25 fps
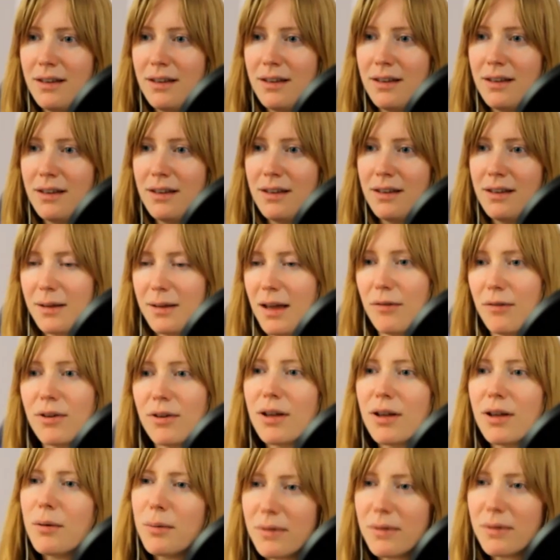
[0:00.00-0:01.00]
uh, every
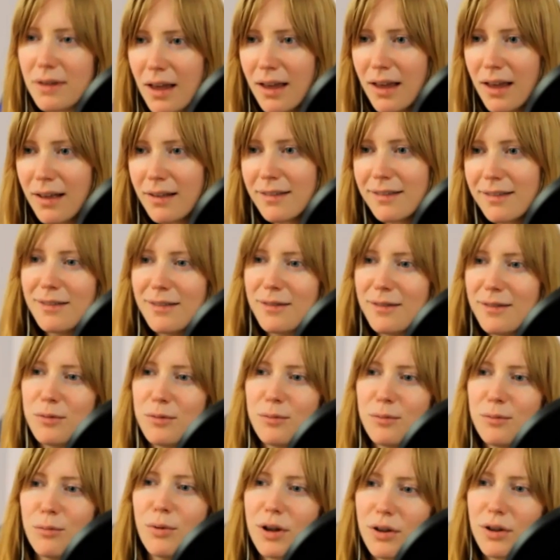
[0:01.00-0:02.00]
couple days,
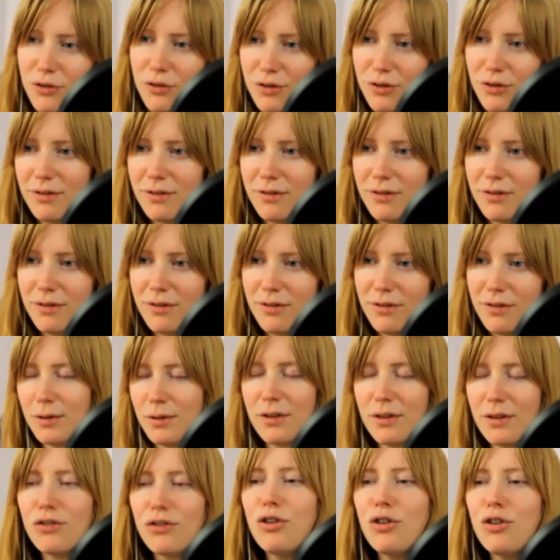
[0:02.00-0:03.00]
which
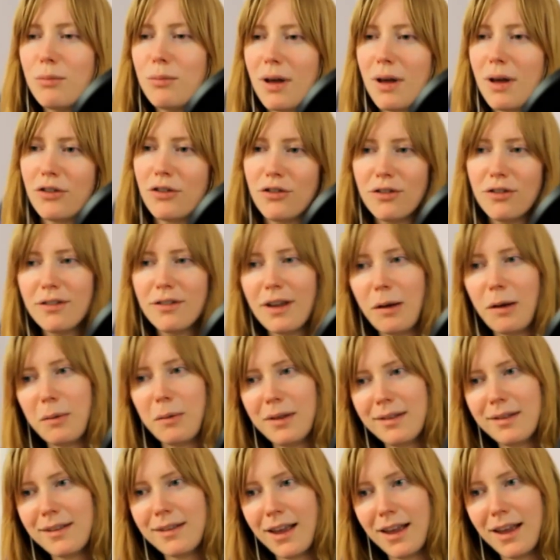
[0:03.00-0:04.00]
is too much, I
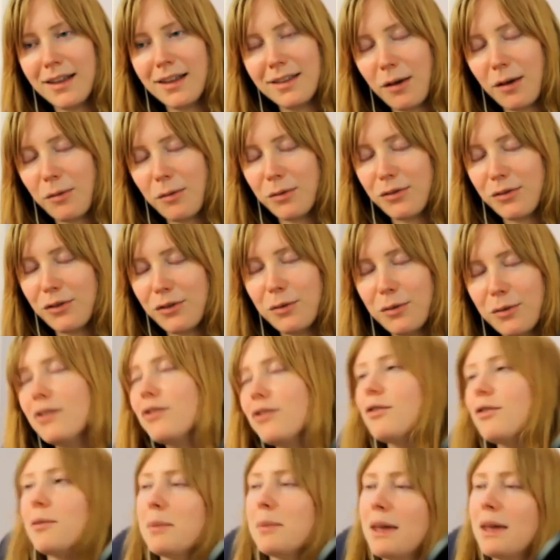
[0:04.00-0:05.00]
would say. That was too
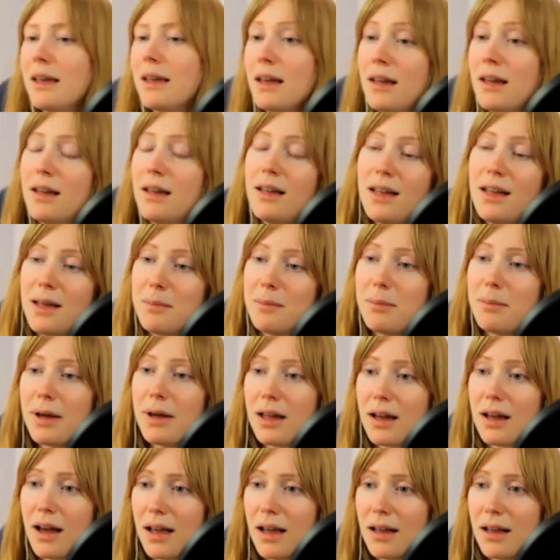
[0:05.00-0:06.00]
much for me.
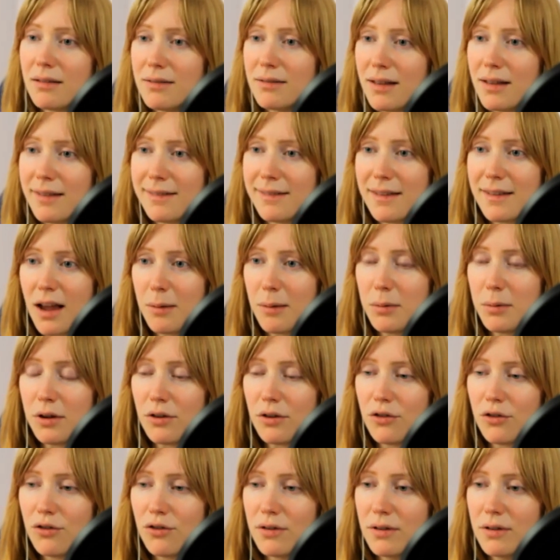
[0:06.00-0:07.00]
But I
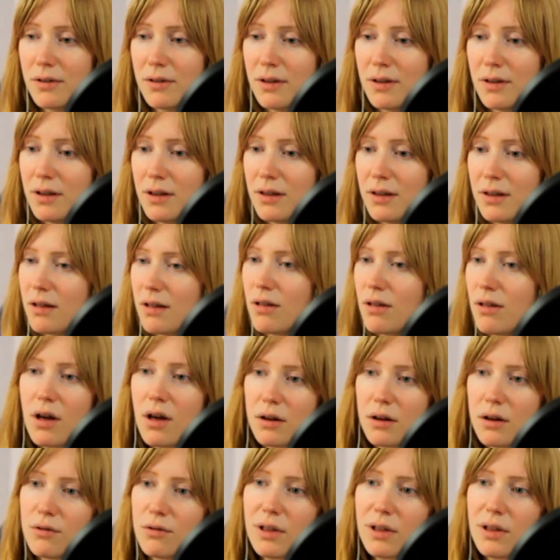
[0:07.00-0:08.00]
established a lot
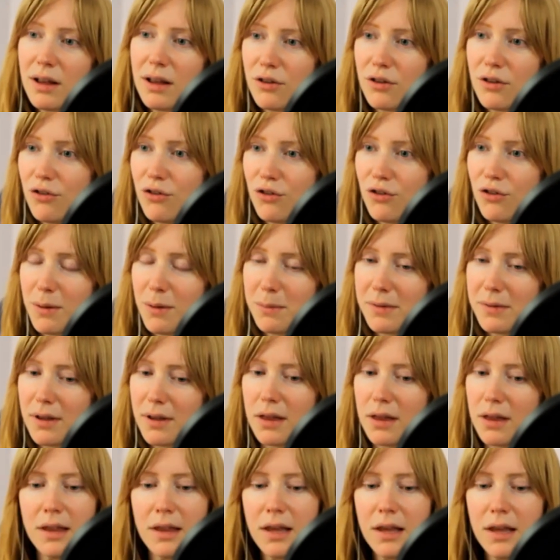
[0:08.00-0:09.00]
of relationships
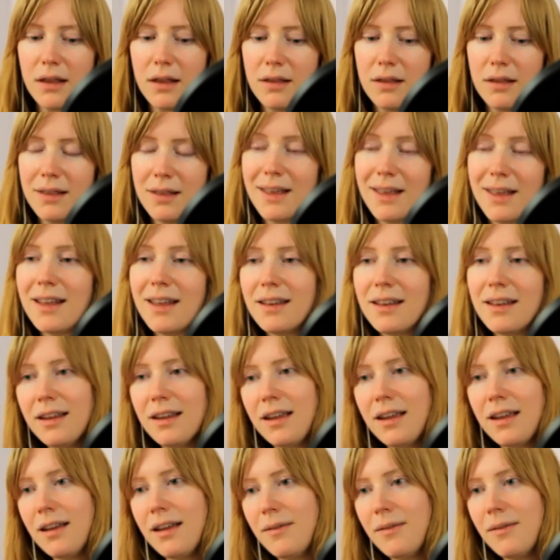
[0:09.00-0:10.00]
in the
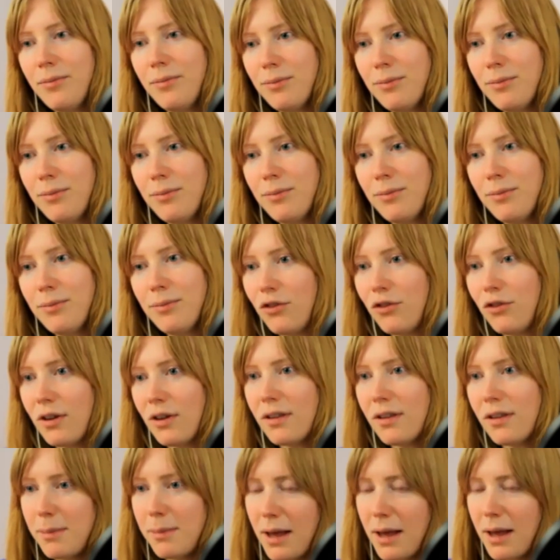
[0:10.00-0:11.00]
indie
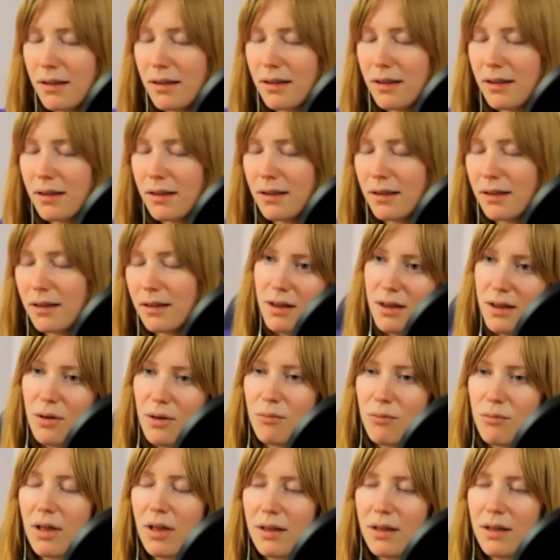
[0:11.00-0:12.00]
publishing space
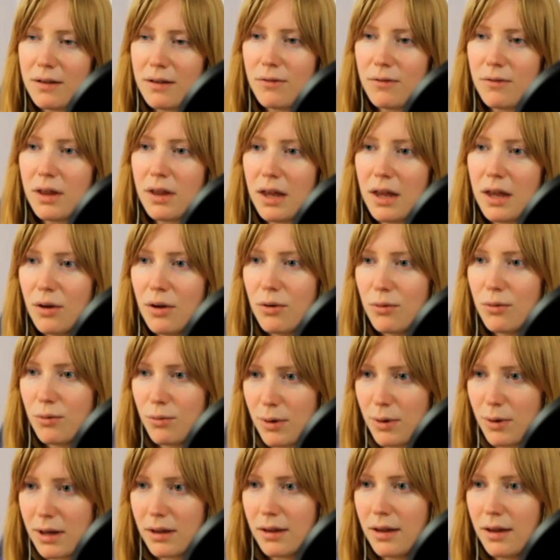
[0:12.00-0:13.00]
relatively
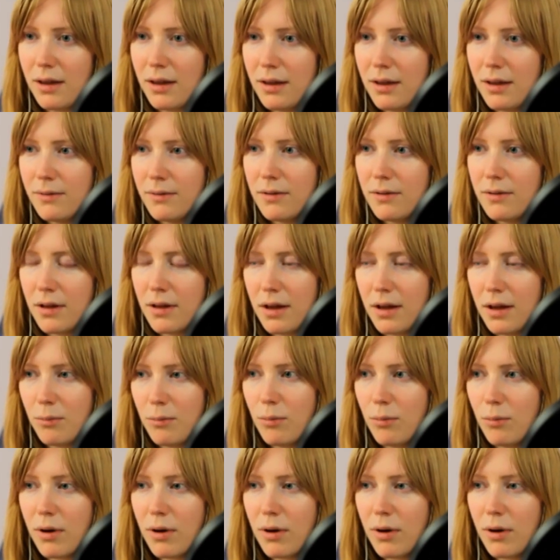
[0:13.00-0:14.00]
quickly uh,
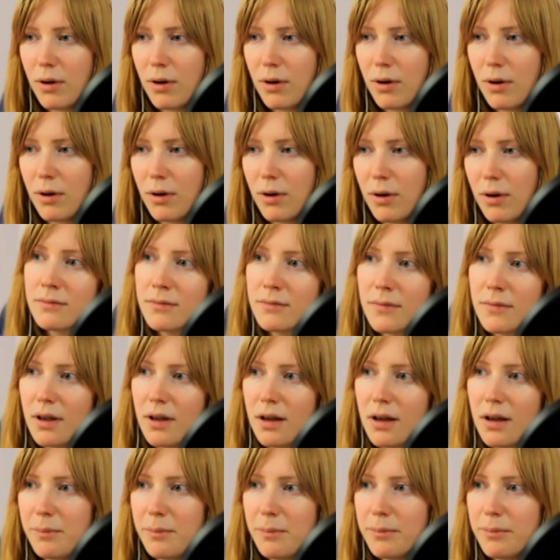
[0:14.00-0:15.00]
with
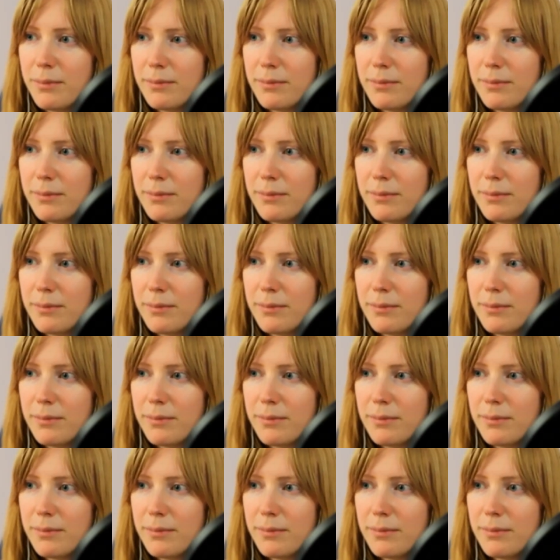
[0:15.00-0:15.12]
um,